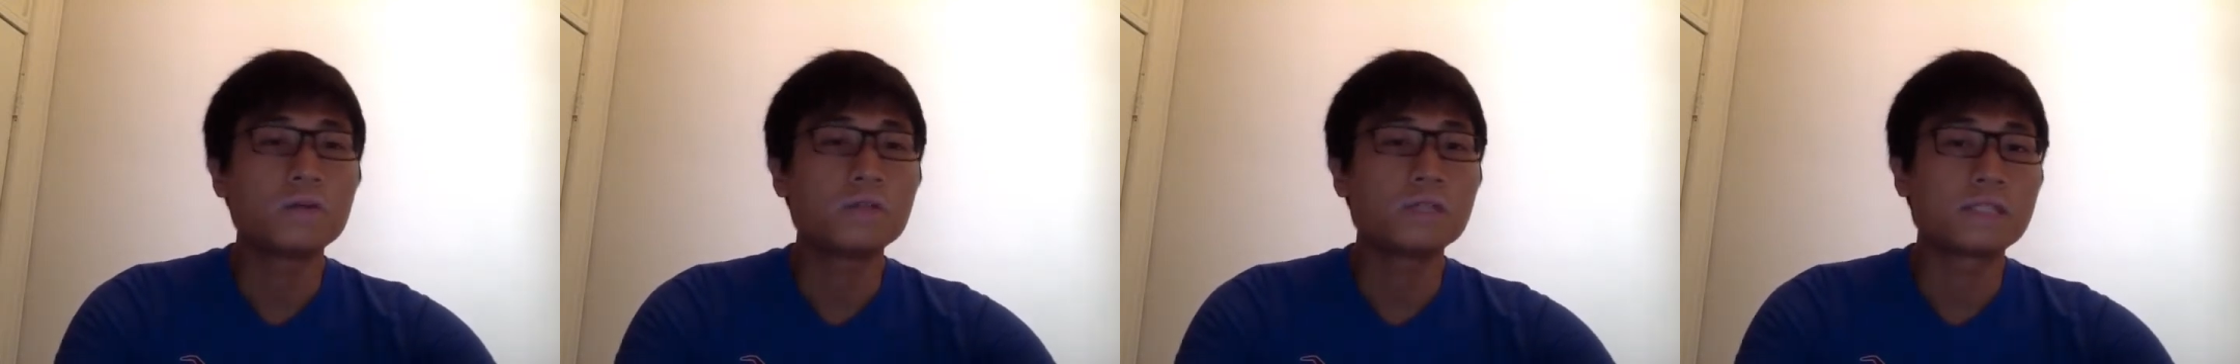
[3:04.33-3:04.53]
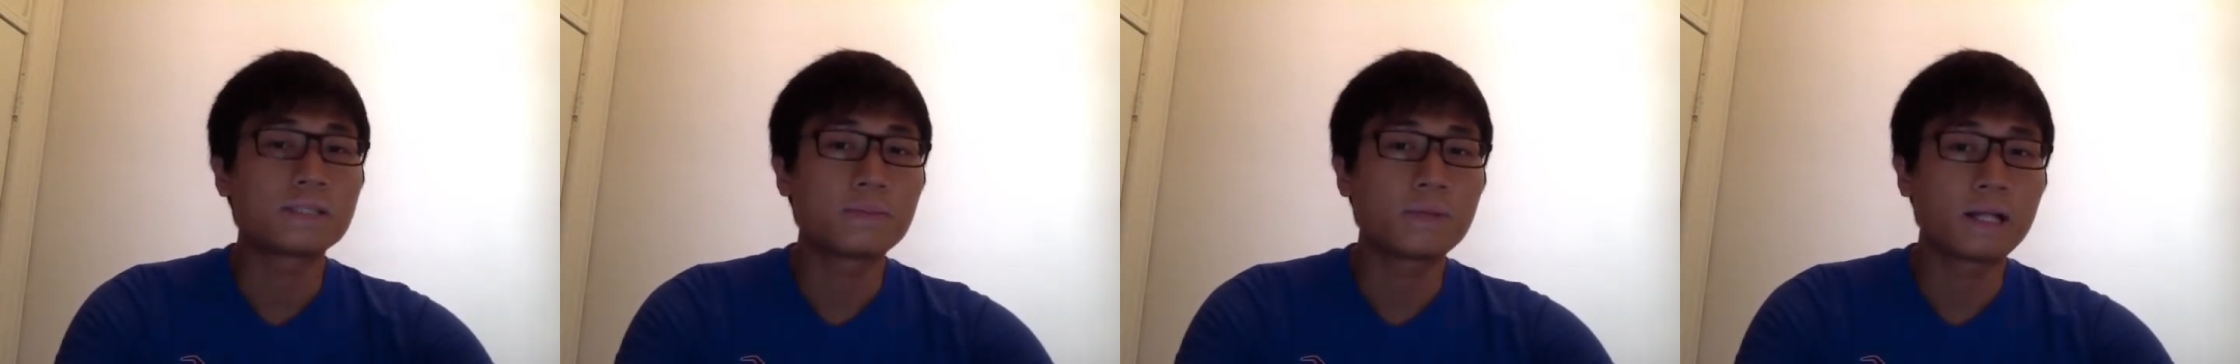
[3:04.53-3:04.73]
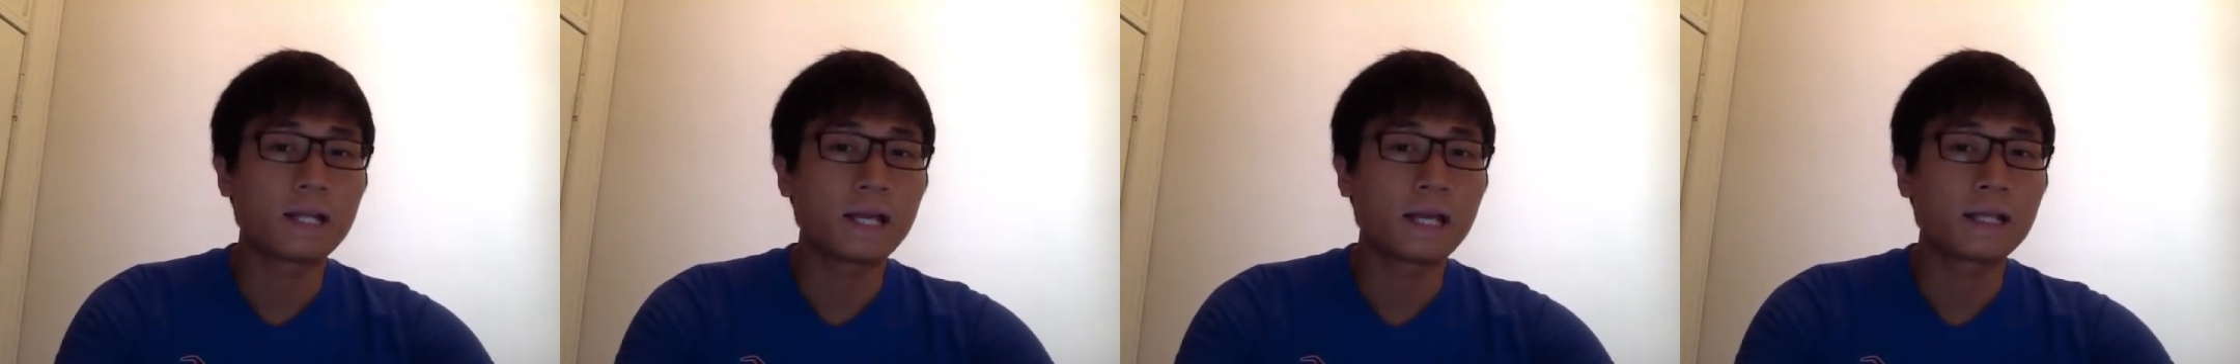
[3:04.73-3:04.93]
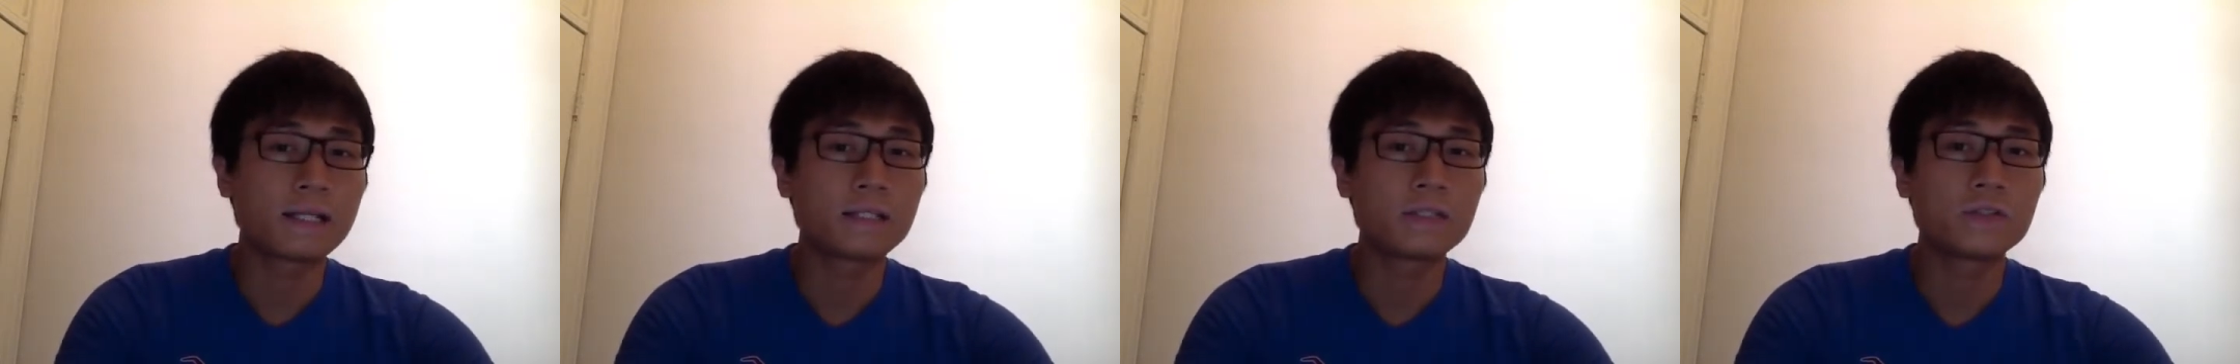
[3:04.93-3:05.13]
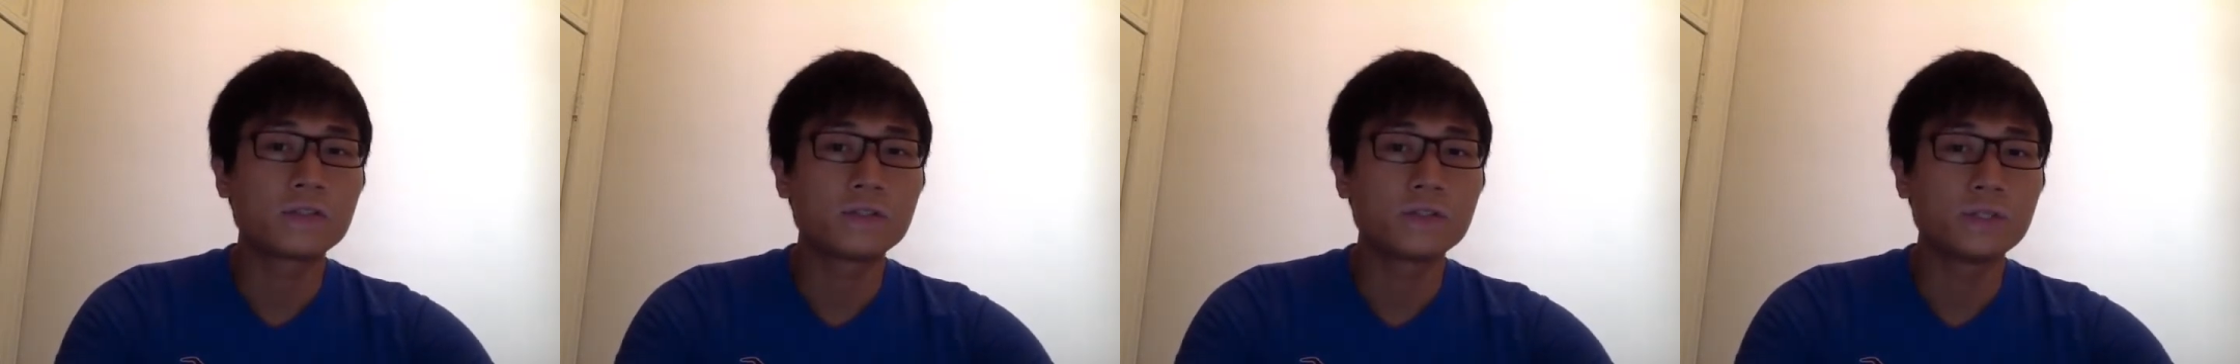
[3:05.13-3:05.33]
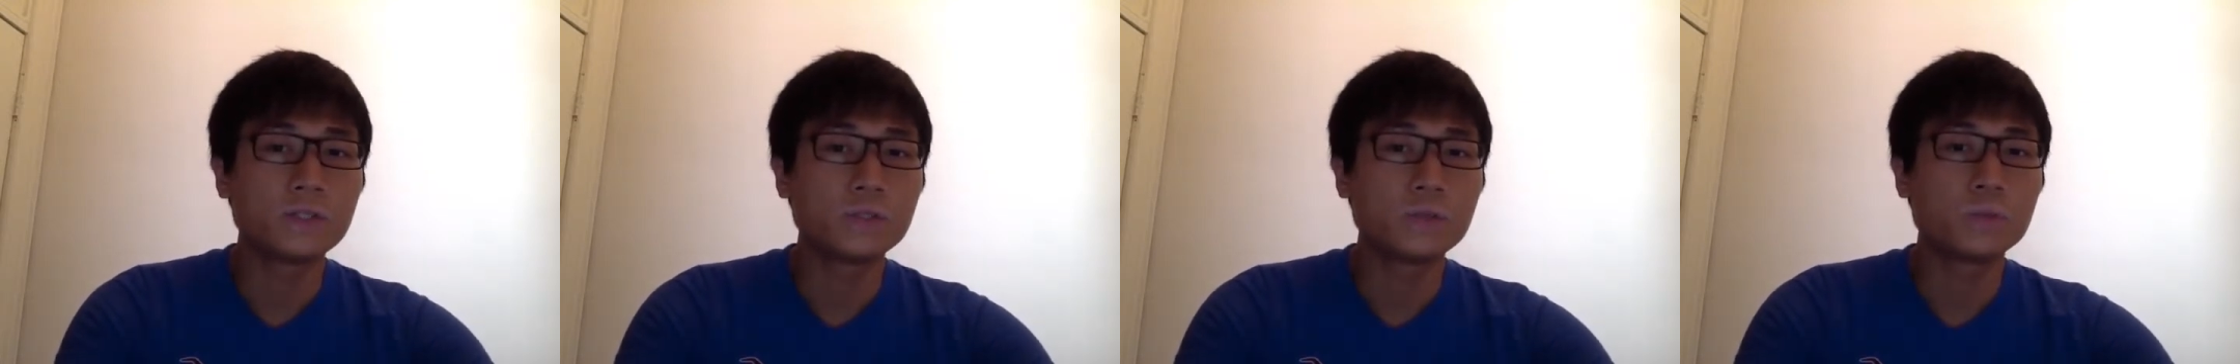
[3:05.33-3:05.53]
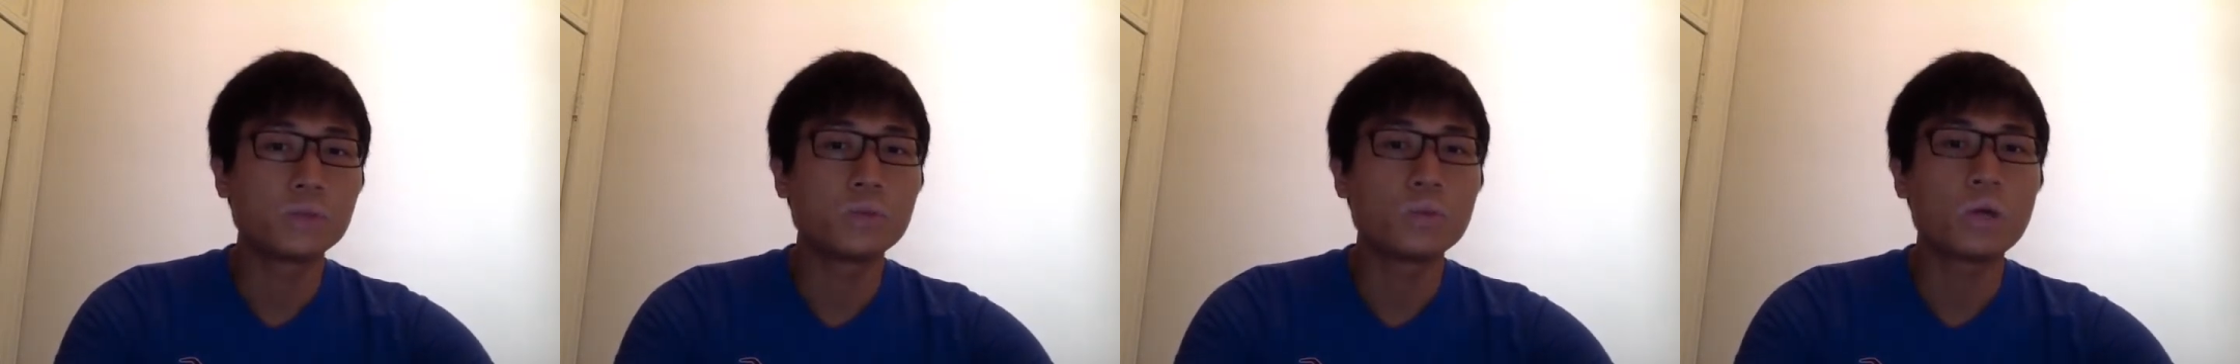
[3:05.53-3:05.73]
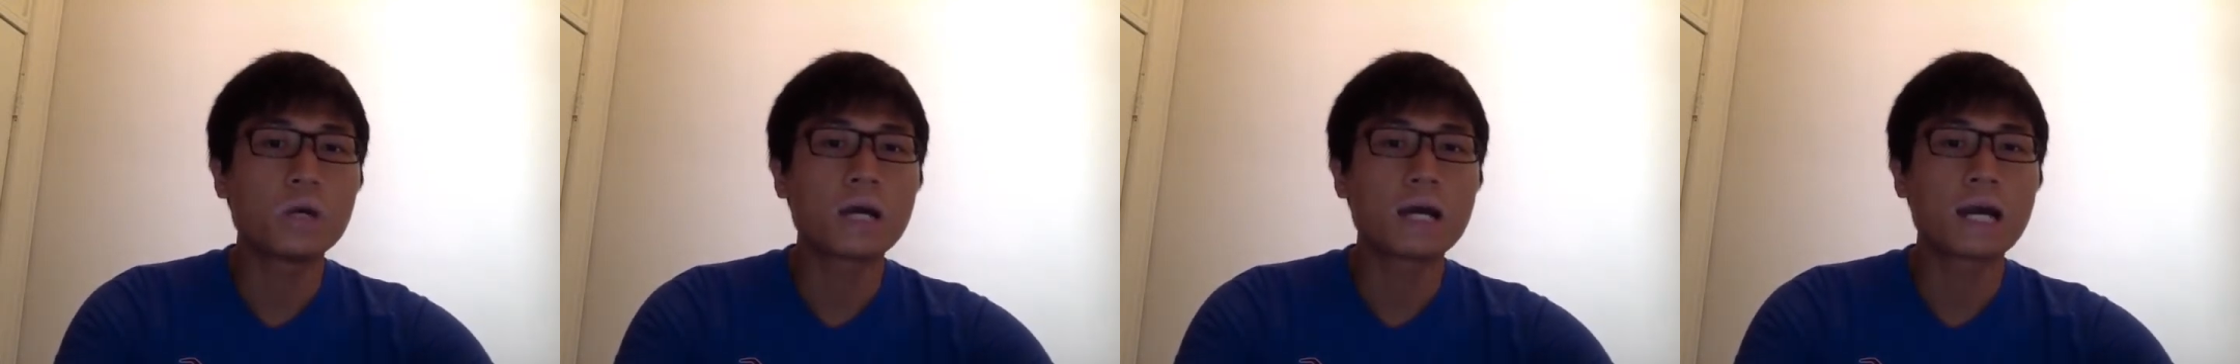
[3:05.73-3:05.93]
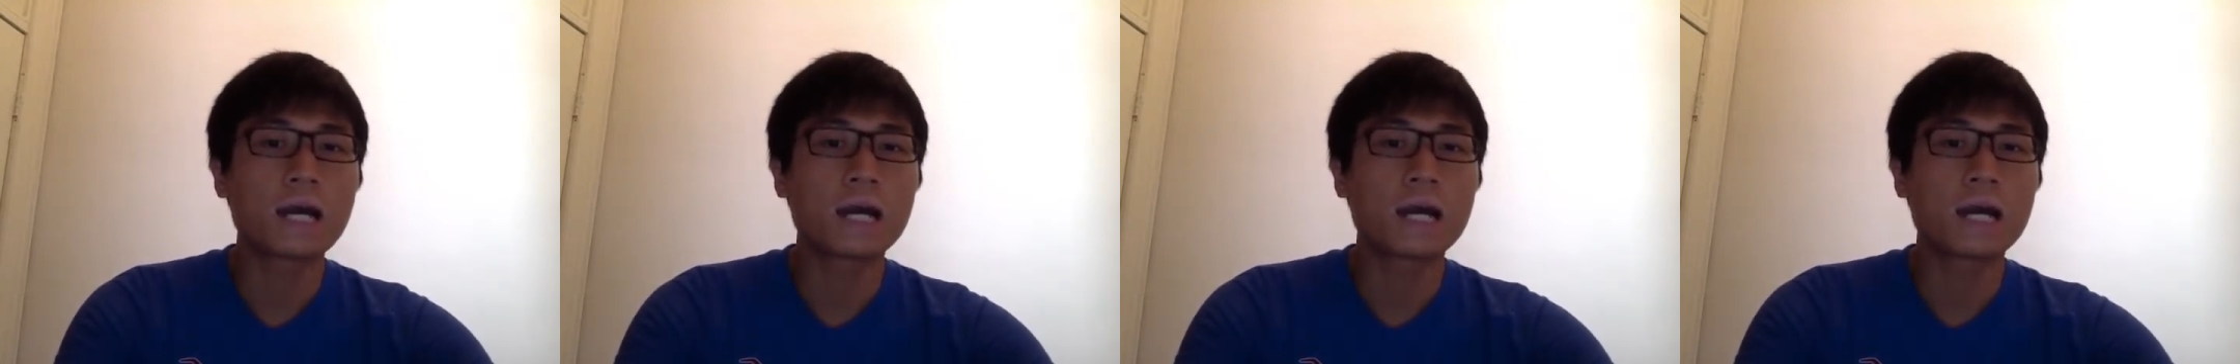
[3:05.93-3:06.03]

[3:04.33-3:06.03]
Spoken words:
explain to you what